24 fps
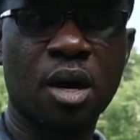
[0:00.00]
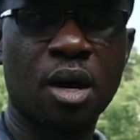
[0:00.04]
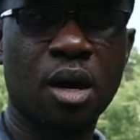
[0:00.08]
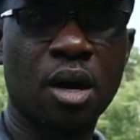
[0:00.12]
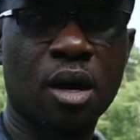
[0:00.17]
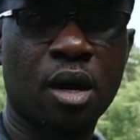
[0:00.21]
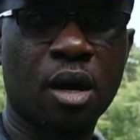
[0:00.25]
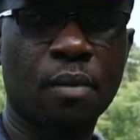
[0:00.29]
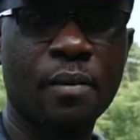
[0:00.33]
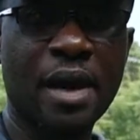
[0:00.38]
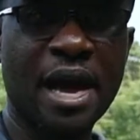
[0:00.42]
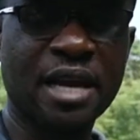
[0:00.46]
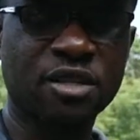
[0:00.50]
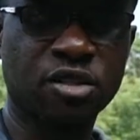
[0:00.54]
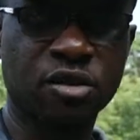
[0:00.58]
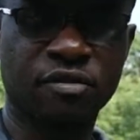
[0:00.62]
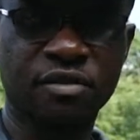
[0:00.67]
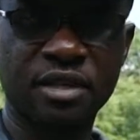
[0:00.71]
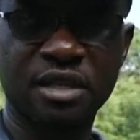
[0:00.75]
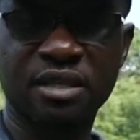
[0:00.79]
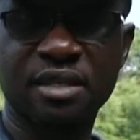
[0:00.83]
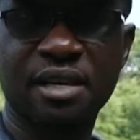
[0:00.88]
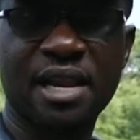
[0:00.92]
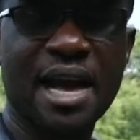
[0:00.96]
As of
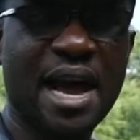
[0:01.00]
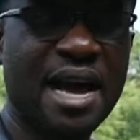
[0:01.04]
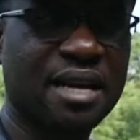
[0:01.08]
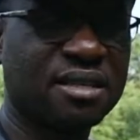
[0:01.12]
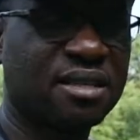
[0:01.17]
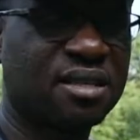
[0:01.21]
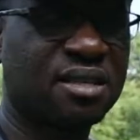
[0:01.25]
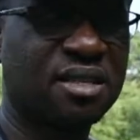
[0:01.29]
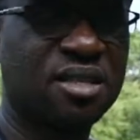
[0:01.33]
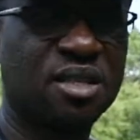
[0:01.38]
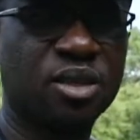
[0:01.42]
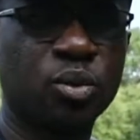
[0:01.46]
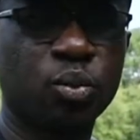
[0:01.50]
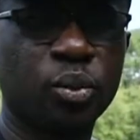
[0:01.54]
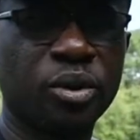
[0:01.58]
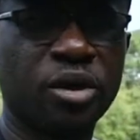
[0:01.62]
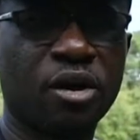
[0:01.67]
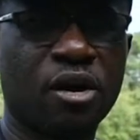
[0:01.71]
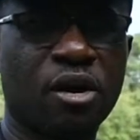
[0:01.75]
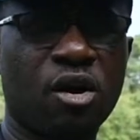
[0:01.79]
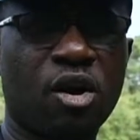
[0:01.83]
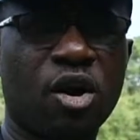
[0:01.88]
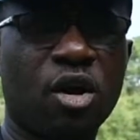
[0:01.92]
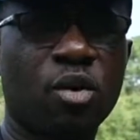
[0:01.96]
this last season,
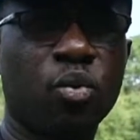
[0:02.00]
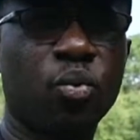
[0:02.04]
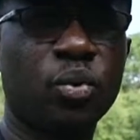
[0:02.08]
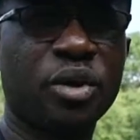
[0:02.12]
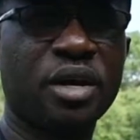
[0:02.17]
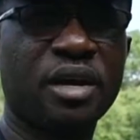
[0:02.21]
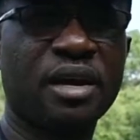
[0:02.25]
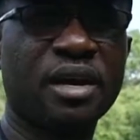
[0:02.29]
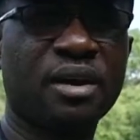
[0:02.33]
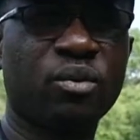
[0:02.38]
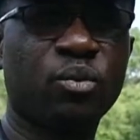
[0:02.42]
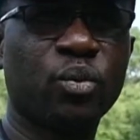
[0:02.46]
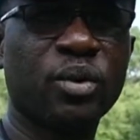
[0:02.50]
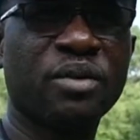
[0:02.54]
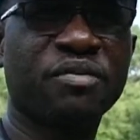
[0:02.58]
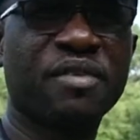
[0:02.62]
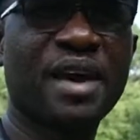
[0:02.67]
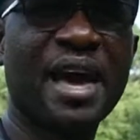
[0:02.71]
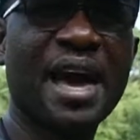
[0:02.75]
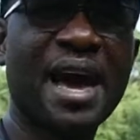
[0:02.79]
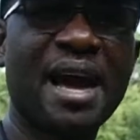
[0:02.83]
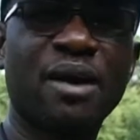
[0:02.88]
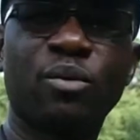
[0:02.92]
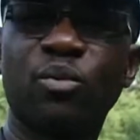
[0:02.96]

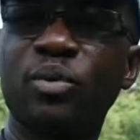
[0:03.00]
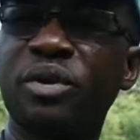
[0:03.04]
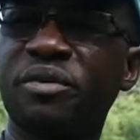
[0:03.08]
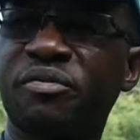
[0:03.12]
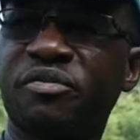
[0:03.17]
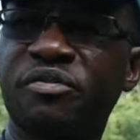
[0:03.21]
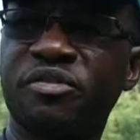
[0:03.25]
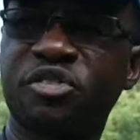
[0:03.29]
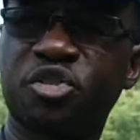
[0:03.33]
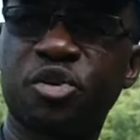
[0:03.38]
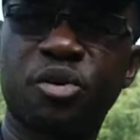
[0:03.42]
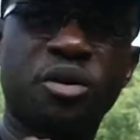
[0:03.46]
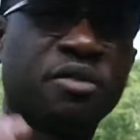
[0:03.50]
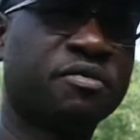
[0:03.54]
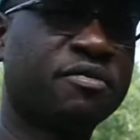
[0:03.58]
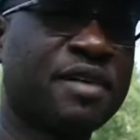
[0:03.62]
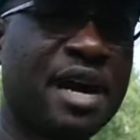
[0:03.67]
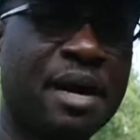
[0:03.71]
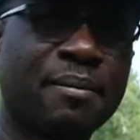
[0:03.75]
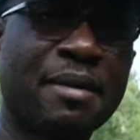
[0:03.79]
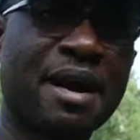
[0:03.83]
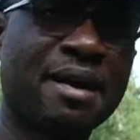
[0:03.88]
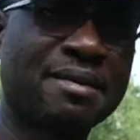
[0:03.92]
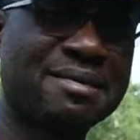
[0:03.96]
we've
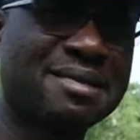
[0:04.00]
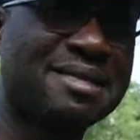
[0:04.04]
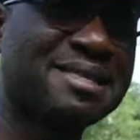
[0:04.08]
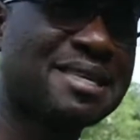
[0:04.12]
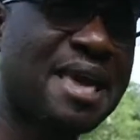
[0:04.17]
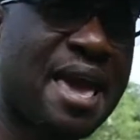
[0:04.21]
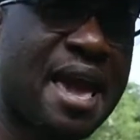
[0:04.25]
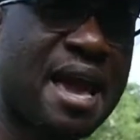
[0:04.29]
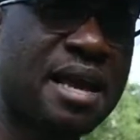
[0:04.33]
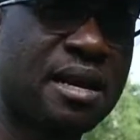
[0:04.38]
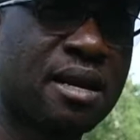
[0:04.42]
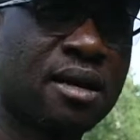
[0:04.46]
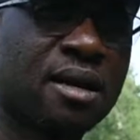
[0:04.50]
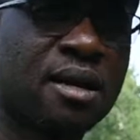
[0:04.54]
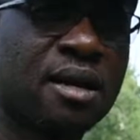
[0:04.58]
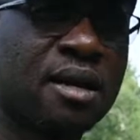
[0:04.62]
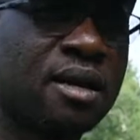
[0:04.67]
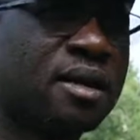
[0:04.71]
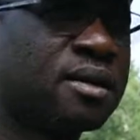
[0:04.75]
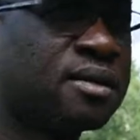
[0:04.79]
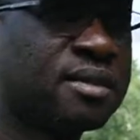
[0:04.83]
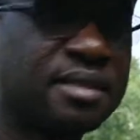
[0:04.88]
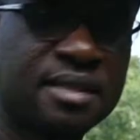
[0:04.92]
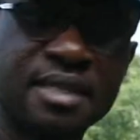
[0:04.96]
certified about
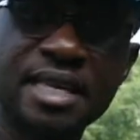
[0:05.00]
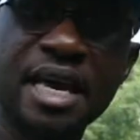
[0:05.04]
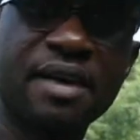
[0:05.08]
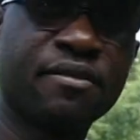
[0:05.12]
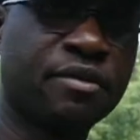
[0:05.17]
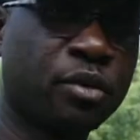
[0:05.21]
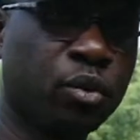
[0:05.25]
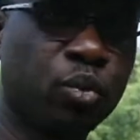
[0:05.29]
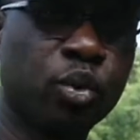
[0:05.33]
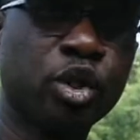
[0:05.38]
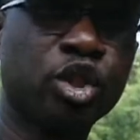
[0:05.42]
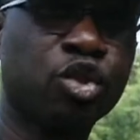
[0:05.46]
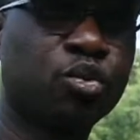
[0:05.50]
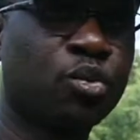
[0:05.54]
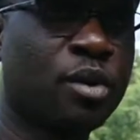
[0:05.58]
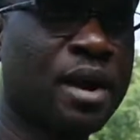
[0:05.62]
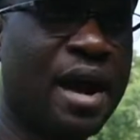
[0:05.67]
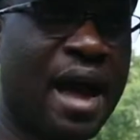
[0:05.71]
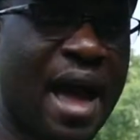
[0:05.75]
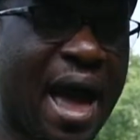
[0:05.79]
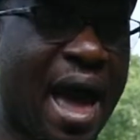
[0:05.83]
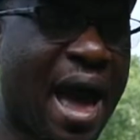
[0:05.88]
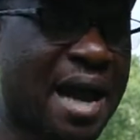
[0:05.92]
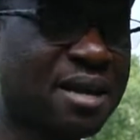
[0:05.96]
7 which were
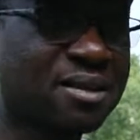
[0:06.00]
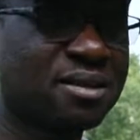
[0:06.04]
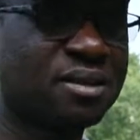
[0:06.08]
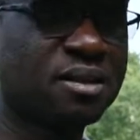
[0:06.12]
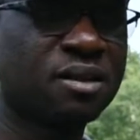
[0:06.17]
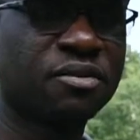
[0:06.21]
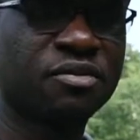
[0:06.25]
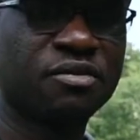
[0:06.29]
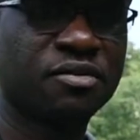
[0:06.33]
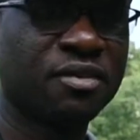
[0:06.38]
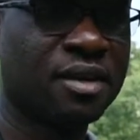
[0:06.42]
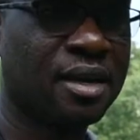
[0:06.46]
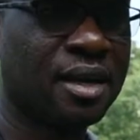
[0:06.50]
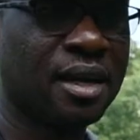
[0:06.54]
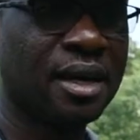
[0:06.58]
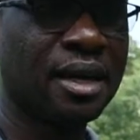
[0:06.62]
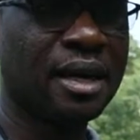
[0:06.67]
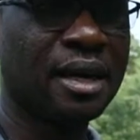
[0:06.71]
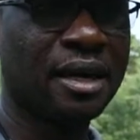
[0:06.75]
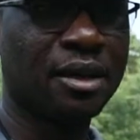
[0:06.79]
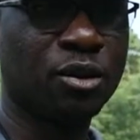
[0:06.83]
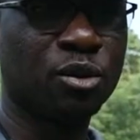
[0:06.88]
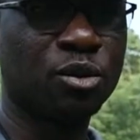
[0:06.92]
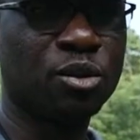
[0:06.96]
active,
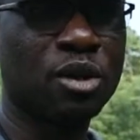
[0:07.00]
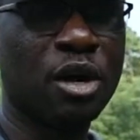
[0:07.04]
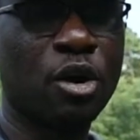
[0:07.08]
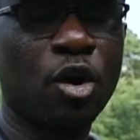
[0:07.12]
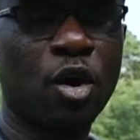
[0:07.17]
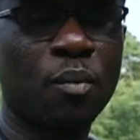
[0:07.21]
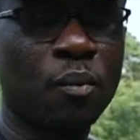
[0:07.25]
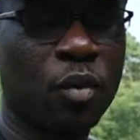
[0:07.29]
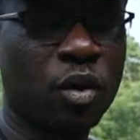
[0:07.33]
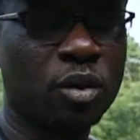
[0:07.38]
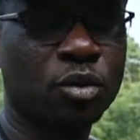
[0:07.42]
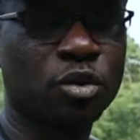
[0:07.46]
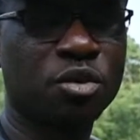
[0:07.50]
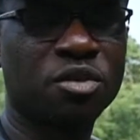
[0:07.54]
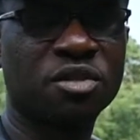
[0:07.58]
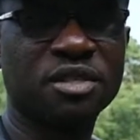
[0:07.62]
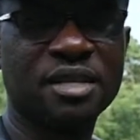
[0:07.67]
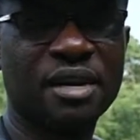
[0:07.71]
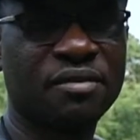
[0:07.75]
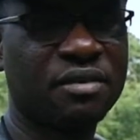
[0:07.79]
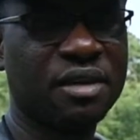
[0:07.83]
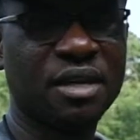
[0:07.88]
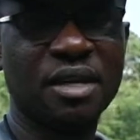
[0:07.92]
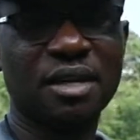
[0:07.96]
and among those
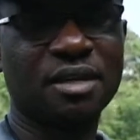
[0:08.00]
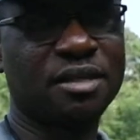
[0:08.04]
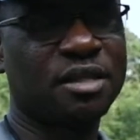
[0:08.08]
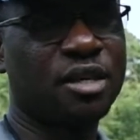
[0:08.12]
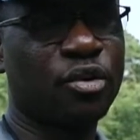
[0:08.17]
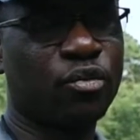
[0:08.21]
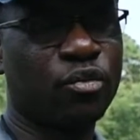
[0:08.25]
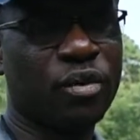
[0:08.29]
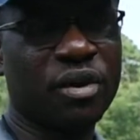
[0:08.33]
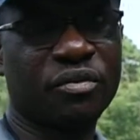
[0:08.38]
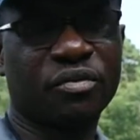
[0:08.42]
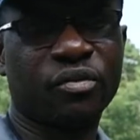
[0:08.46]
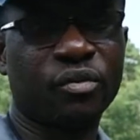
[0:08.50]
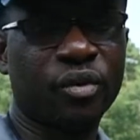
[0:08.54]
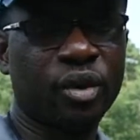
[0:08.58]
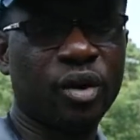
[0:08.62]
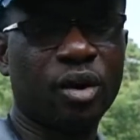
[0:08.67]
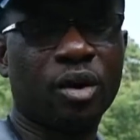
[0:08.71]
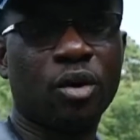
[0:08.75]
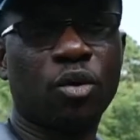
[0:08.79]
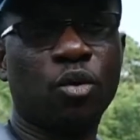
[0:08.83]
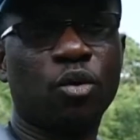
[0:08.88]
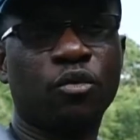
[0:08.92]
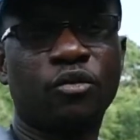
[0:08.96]
7 kids, they referee
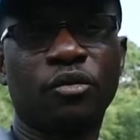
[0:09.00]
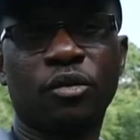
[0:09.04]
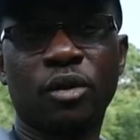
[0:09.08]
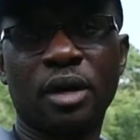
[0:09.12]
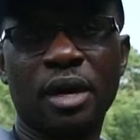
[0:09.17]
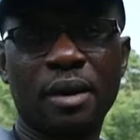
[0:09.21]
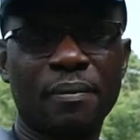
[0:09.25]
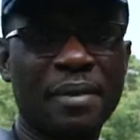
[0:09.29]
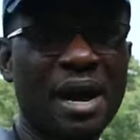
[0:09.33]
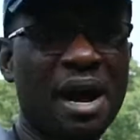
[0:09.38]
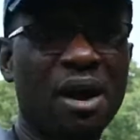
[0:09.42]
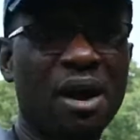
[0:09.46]
over about